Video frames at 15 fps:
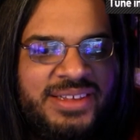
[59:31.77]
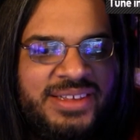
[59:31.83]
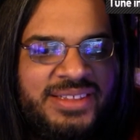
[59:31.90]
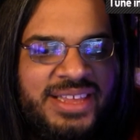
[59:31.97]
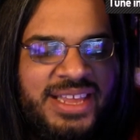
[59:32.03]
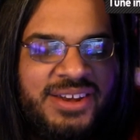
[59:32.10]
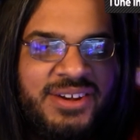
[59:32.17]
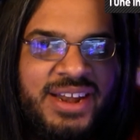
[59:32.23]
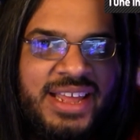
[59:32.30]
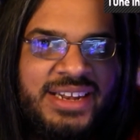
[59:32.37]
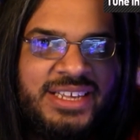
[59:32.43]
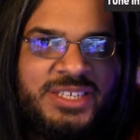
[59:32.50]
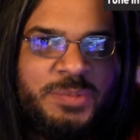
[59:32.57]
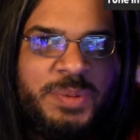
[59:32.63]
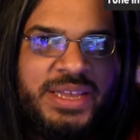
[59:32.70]
internet
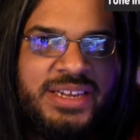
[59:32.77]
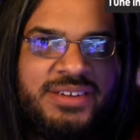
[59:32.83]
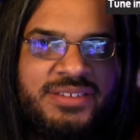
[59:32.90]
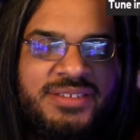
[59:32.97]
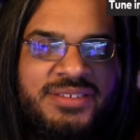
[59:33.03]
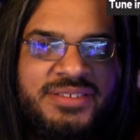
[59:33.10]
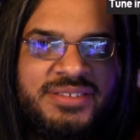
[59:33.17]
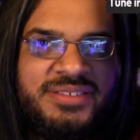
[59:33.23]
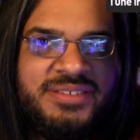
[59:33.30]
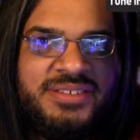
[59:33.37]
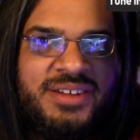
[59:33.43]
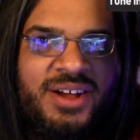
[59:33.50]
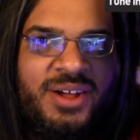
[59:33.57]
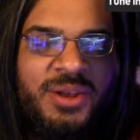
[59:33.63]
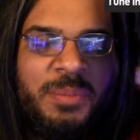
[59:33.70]
has been
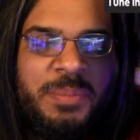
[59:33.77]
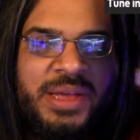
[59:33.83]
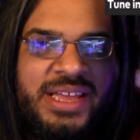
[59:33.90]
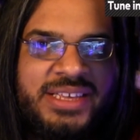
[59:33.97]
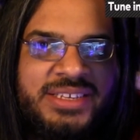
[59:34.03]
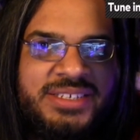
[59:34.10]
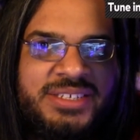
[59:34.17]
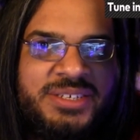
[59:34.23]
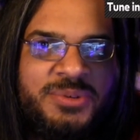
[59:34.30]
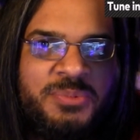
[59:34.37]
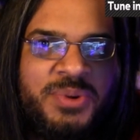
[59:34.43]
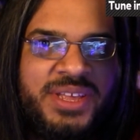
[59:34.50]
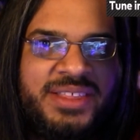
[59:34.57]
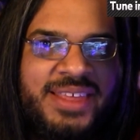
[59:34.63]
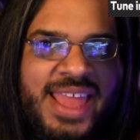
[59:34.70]
all abuzz
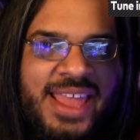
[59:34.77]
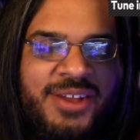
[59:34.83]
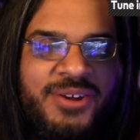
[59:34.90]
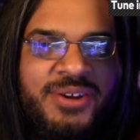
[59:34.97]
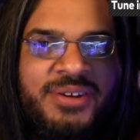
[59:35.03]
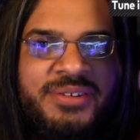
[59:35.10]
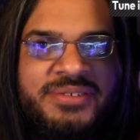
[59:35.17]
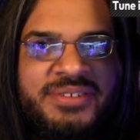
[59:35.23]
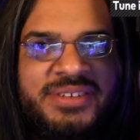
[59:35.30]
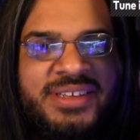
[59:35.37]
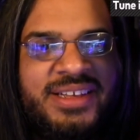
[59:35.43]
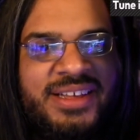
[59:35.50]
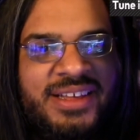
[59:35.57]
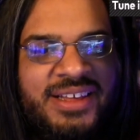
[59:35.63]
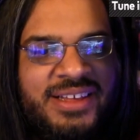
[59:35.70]
with anger.
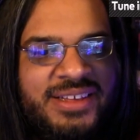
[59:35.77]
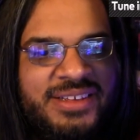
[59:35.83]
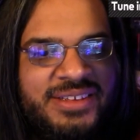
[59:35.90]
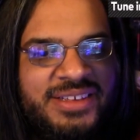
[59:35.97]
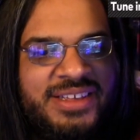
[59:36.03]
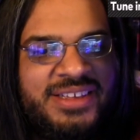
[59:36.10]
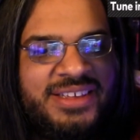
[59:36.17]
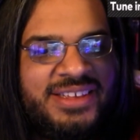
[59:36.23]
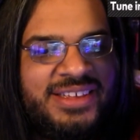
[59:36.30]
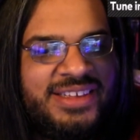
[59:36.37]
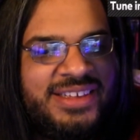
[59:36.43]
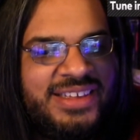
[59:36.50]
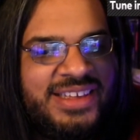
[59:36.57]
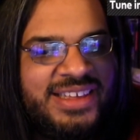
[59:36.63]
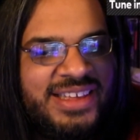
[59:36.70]

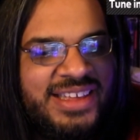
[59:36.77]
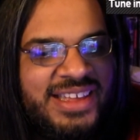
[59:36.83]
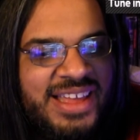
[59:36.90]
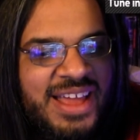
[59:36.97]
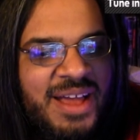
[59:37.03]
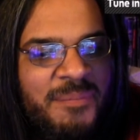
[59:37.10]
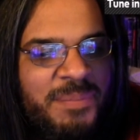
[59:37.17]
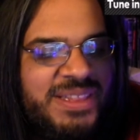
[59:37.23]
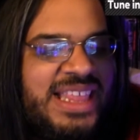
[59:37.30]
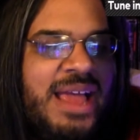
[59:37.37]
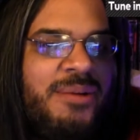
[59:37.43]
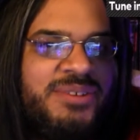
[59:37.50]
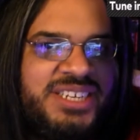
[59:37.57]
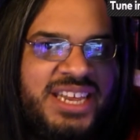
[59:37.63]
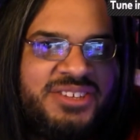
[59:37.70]
But
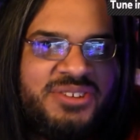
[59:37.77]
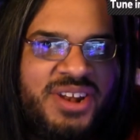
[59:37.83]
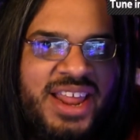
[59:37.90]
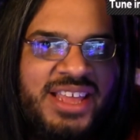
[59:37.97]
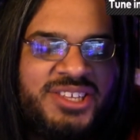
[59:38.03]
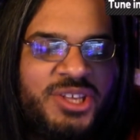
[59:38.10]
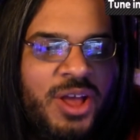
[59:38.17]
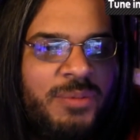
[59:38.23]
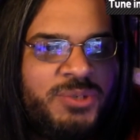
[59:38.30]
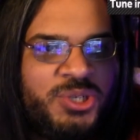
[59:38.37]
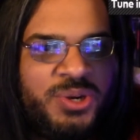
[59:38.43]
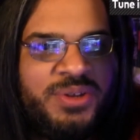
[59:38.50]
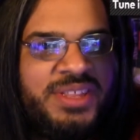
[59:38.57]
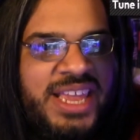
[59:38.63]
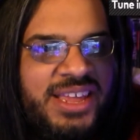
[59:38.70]
that was yesterday, so I'm
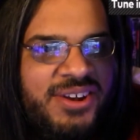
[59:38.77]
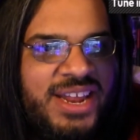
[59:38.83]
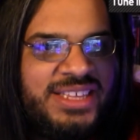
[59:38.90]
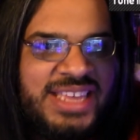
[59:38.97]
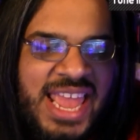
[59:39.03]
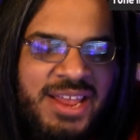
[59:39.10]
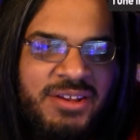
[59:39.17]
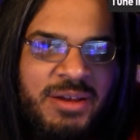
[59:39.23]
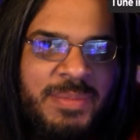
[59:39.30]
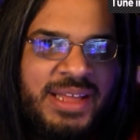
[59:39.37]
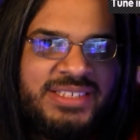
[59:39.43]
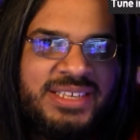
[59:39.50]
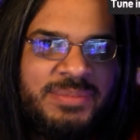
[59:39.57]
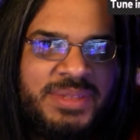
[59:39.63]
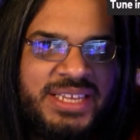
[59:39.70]
sure the internet's angry
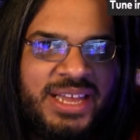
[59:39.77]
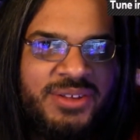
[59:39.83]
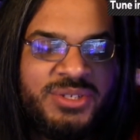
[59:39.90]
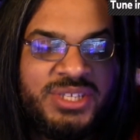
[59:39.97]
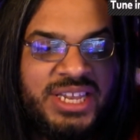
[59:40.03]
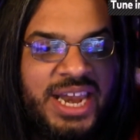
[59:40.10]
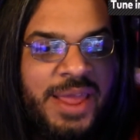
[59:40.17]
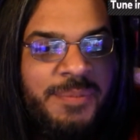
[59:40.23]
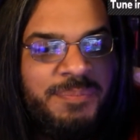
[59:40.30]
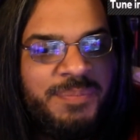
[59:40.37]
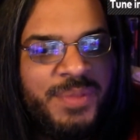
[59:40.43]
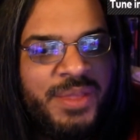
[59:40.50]
about something else today.